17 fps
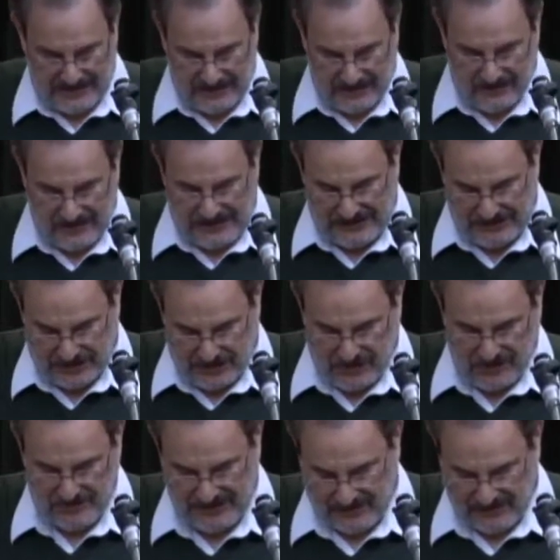the great
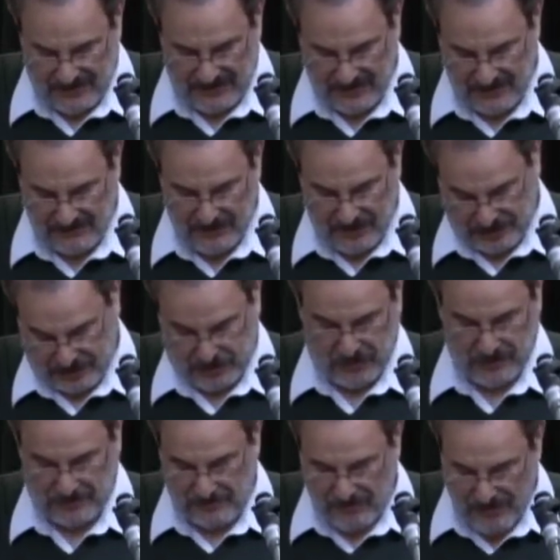German writer
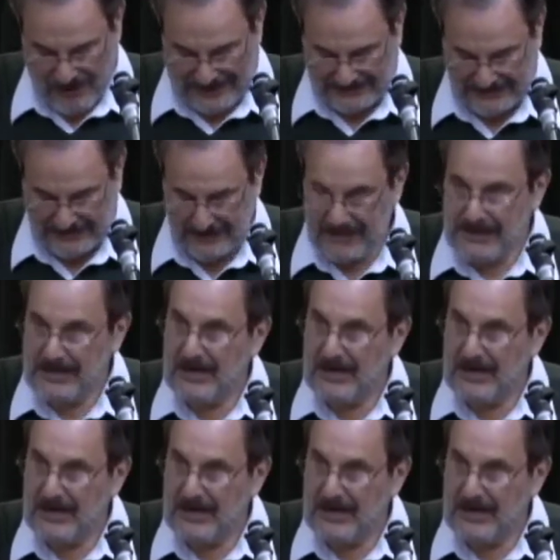Bertolt Brecht